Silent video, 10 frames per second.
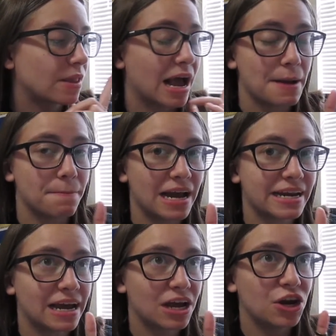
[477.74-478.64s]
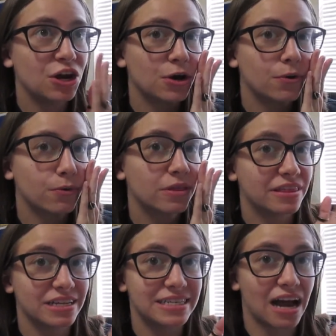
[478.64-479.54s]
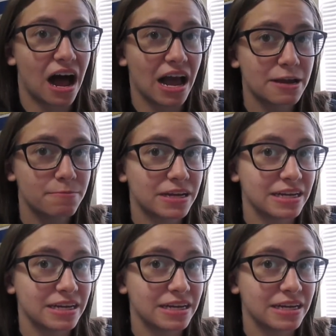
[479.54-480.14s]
I might not know the time